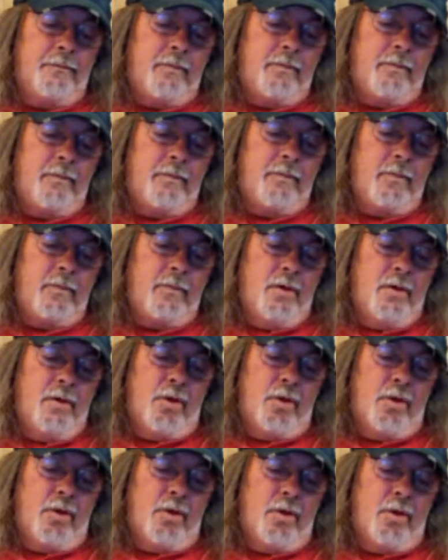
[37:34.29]
Oreo
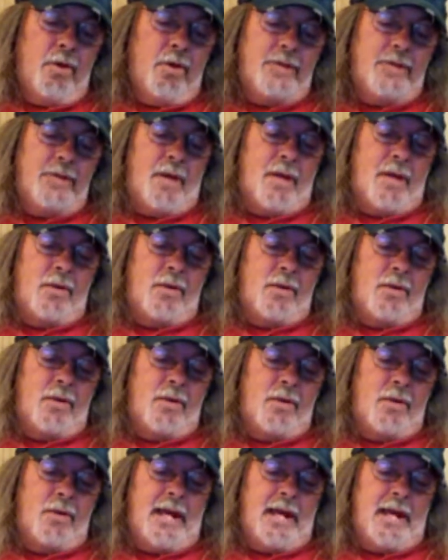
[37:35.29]
Mouse said, I want cake and
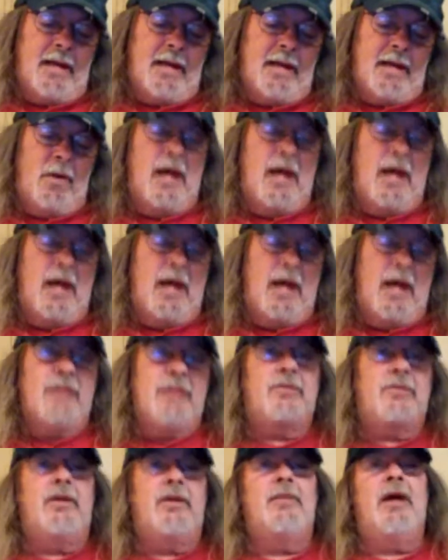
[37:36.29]
I want ice cream.
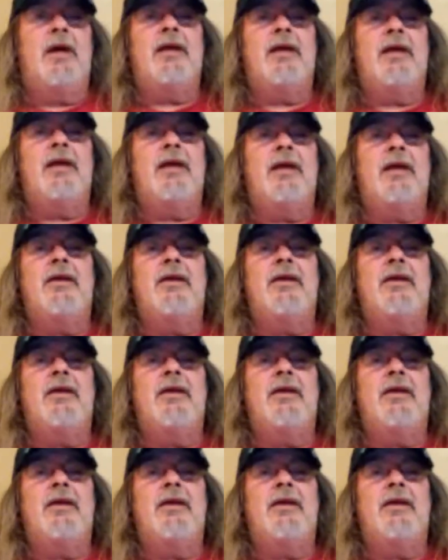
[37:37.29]
I hear you.